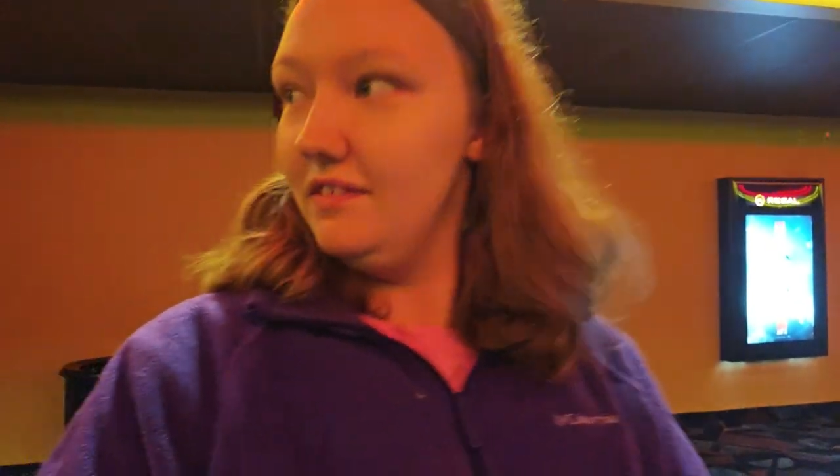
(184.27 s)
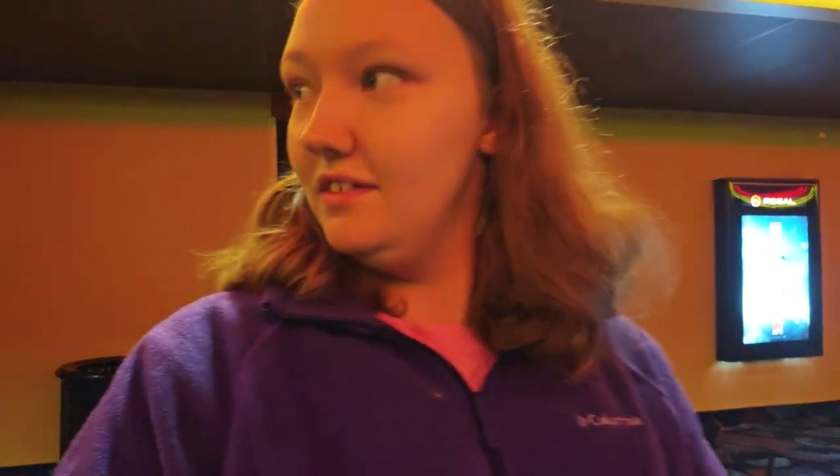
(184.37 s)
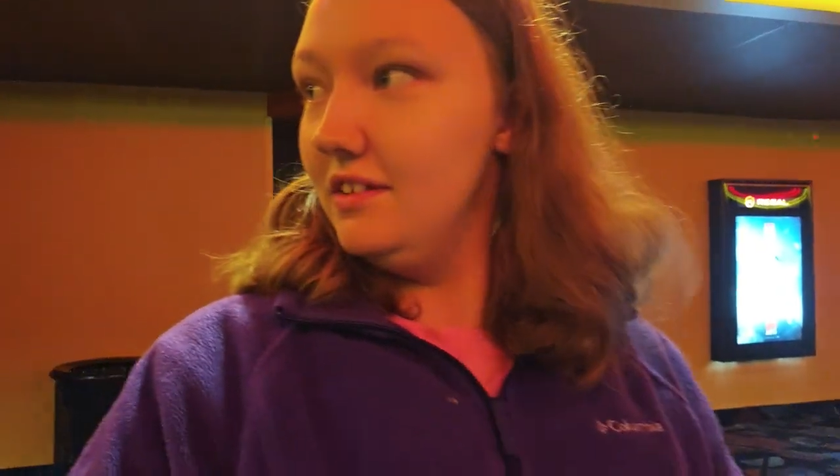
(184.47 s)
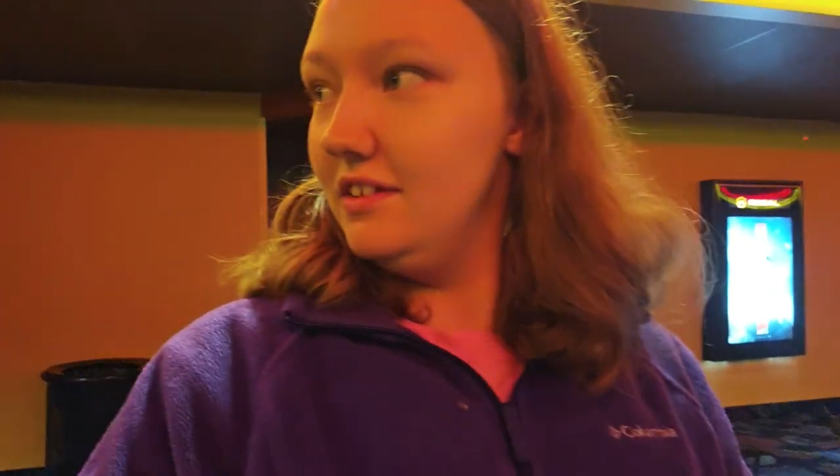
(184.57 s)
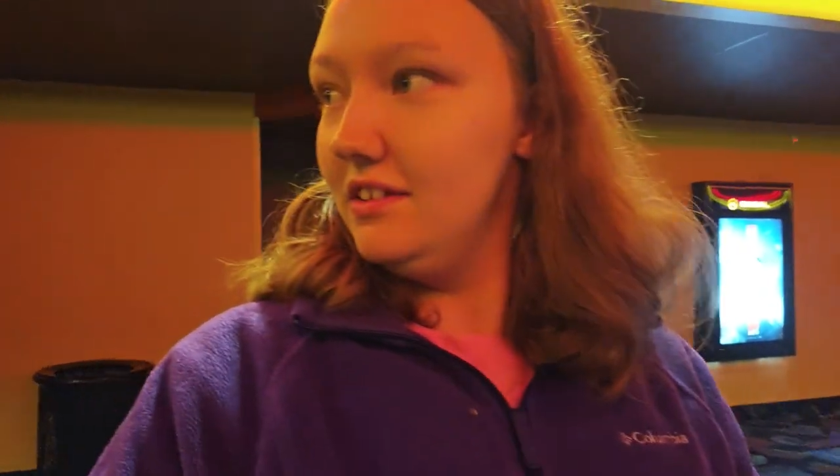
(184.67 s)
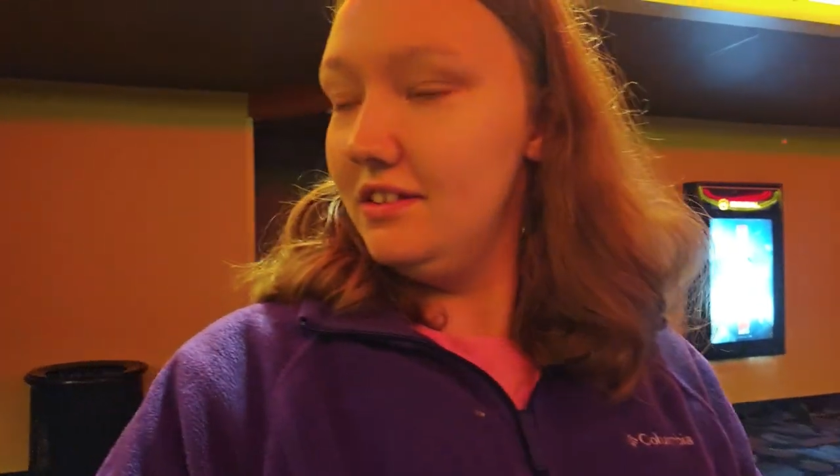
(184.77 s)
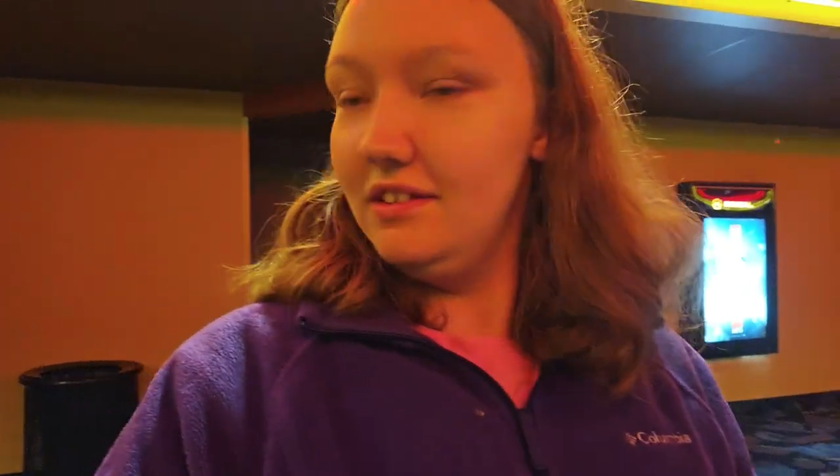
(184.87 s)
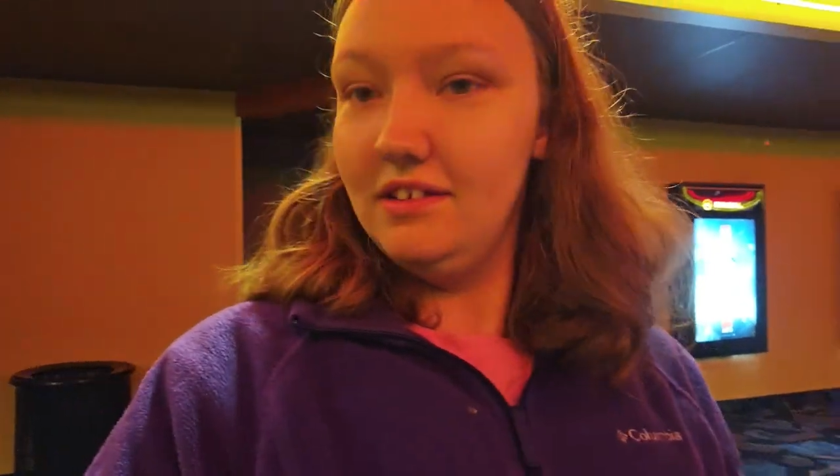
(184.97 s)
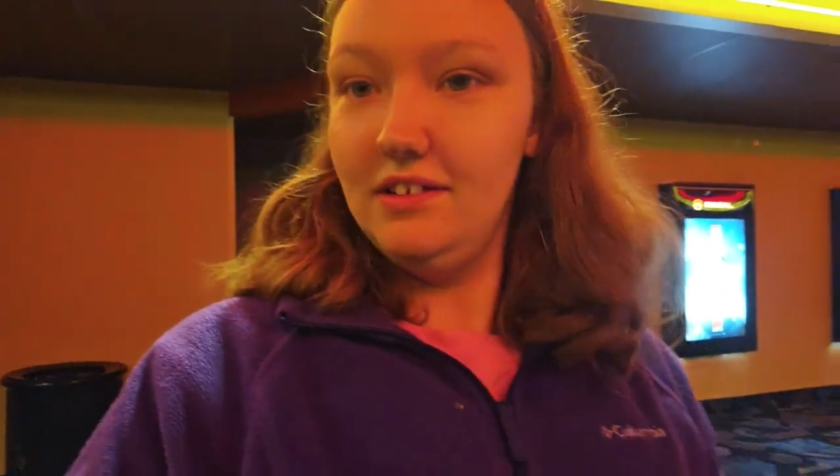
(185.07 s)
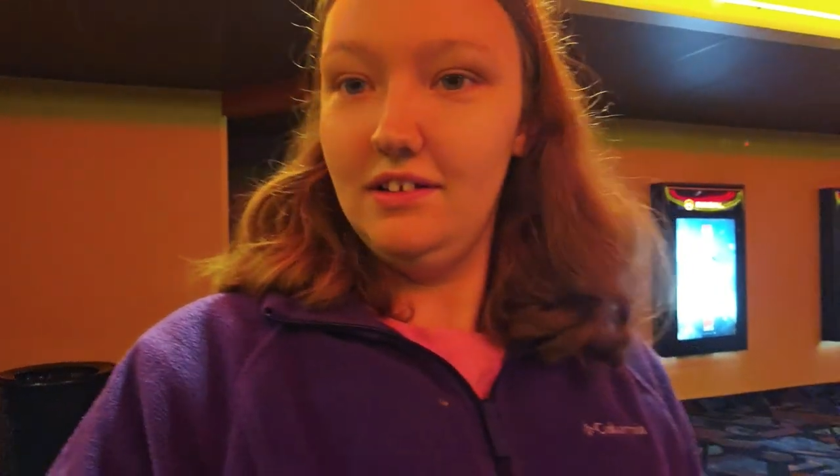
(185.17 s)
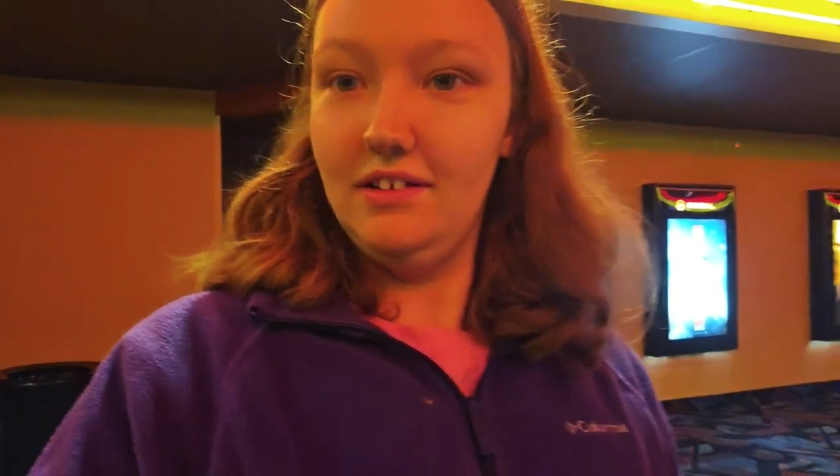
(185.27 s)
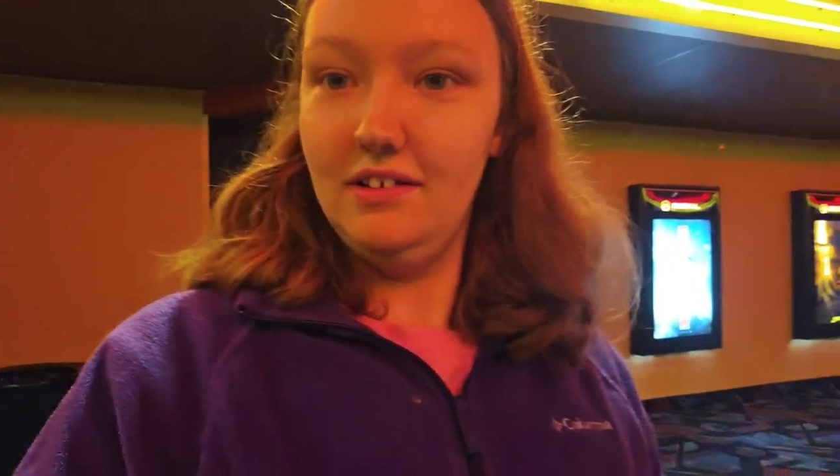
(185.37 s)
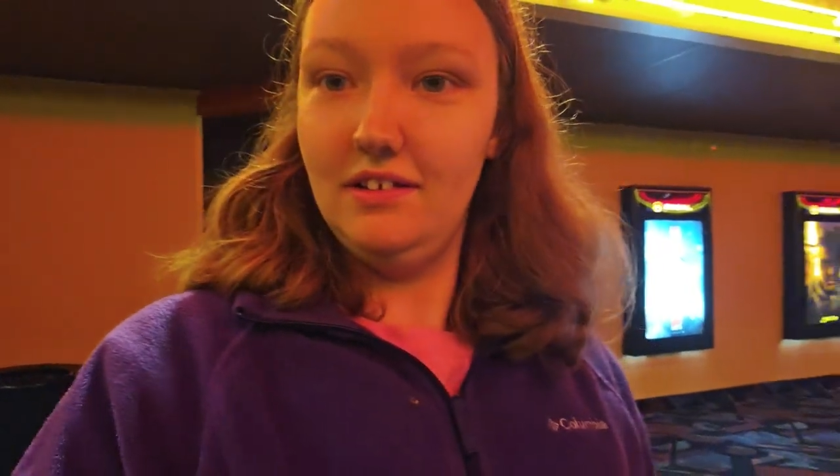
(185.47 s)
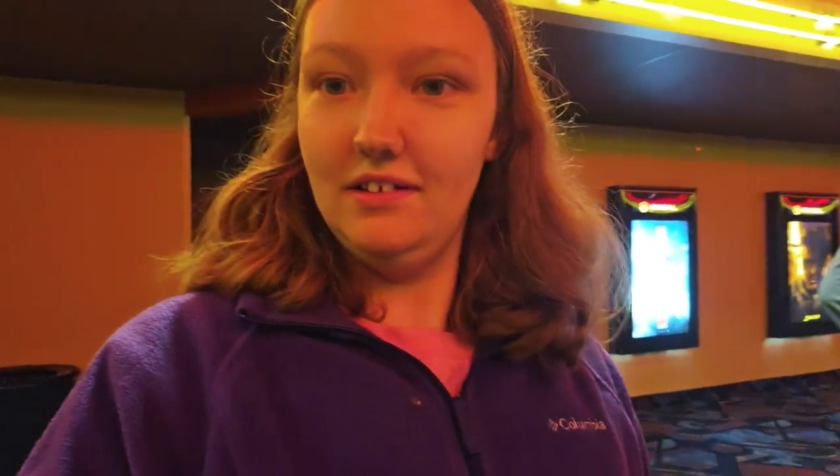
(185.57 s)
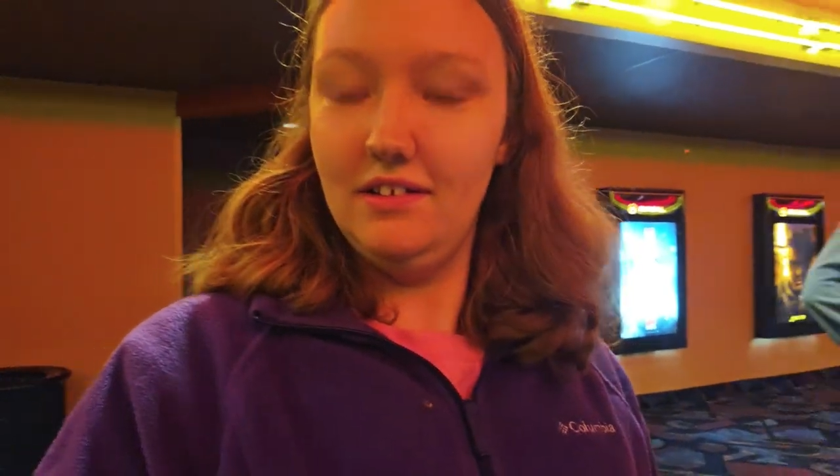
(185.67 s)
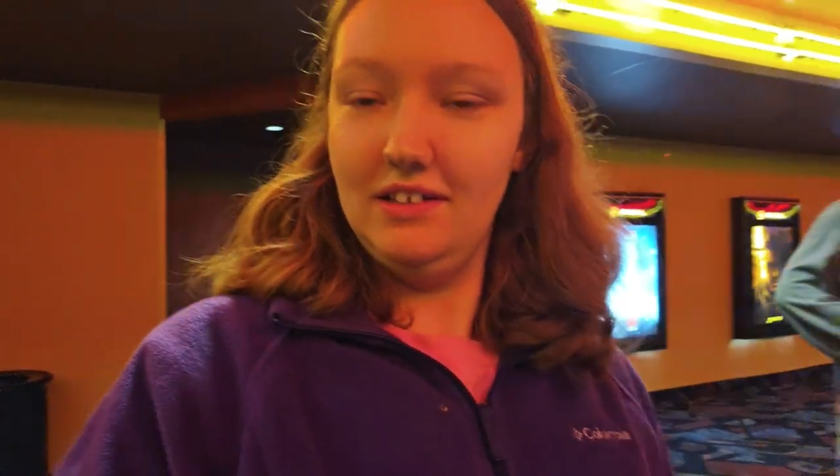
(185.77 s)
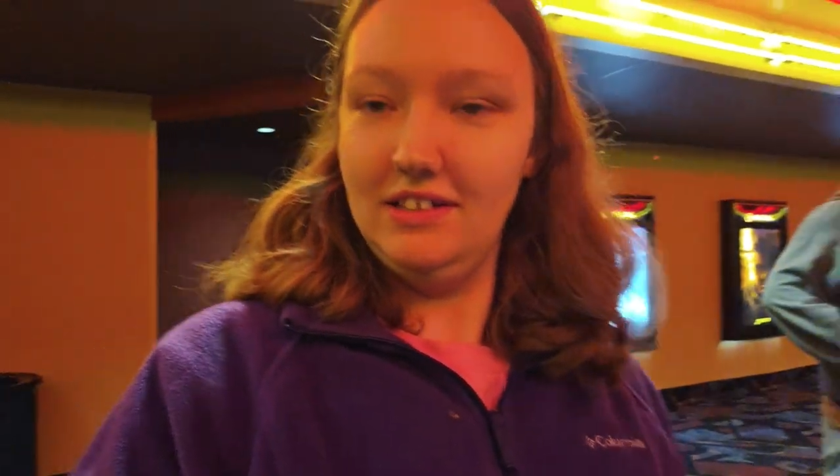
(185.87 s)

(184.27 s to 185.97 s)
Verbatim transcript: I like the first one the best.